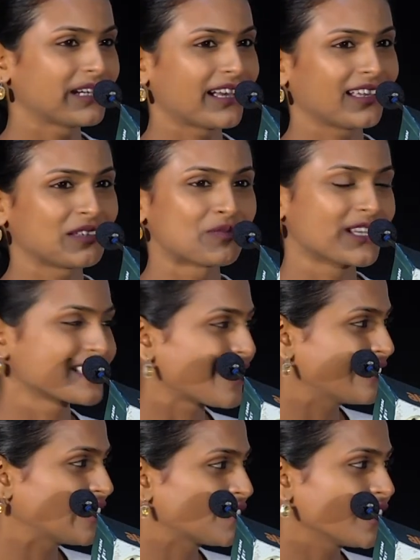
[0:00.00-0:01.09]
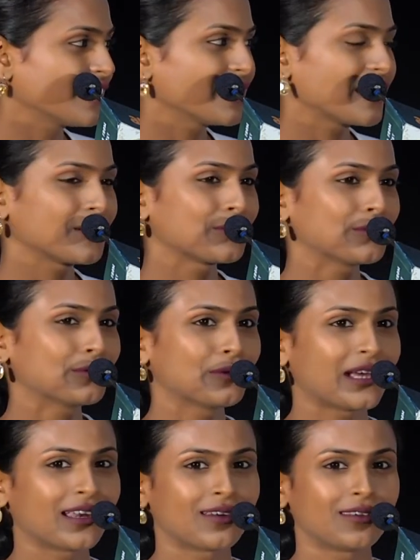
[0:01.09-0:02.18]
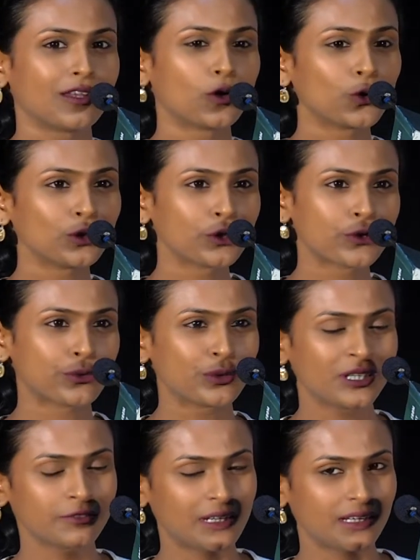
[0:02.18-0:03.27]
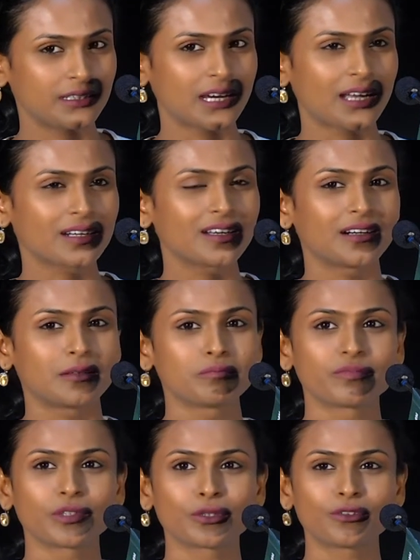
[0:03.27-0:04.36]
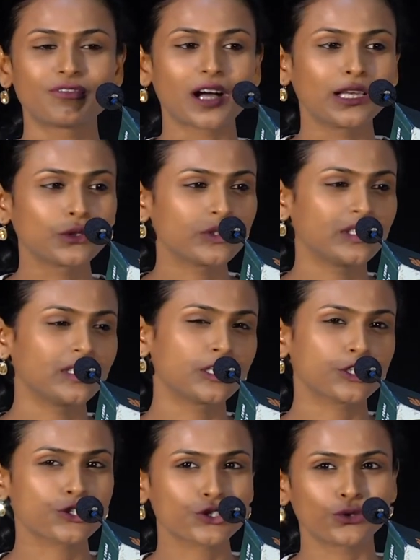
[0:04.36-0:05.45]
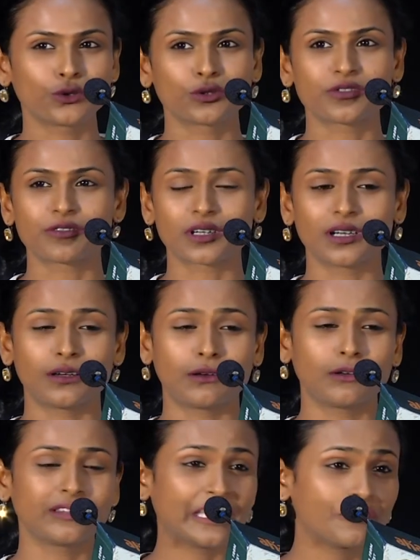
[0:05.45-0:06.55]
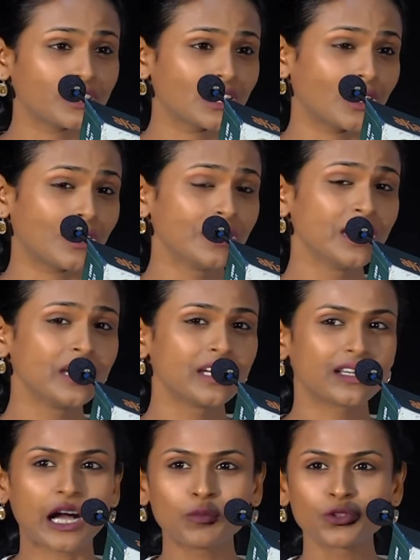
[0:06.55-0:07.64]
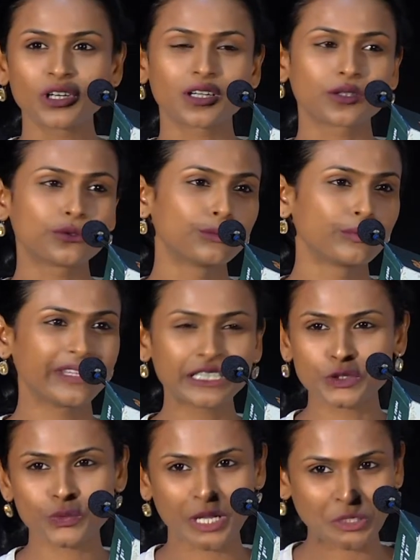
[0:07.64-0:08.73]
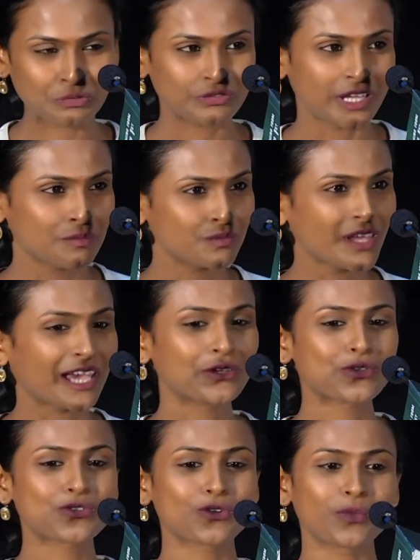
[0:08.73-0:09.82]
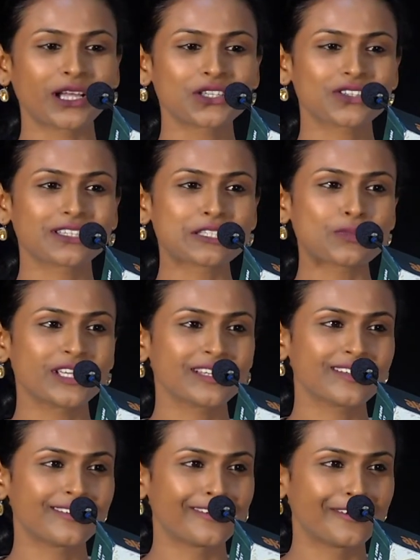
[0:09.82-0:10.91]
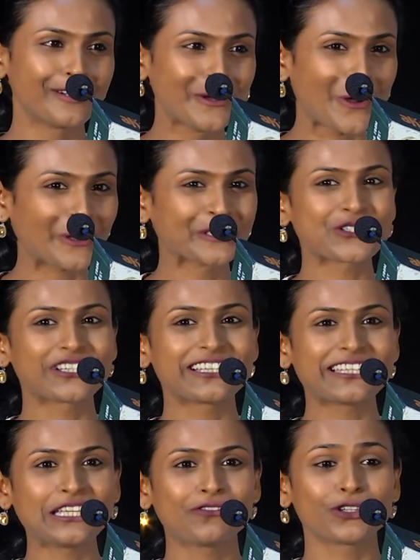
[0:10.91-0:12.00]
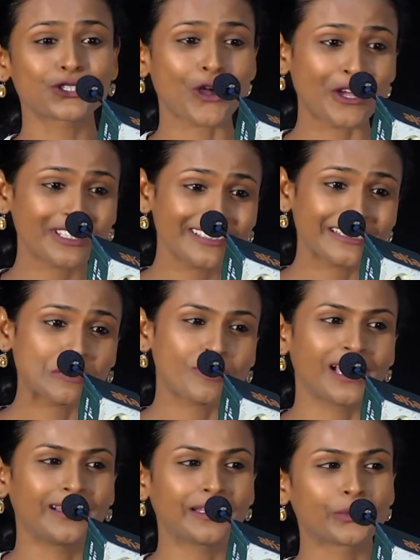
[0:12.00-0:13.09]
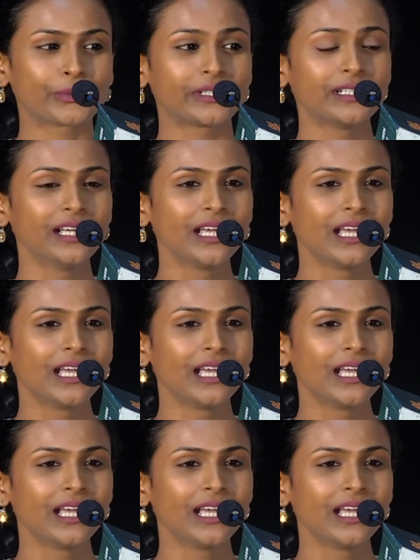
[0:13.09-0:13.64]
and Prasad Dev Neni Garu, and the whole crew at Arka, you know, Falguni, Kishore, Devika, Ramu Garu, each one of them, thank you so much. It's been a long journey. We shot it in bilingual,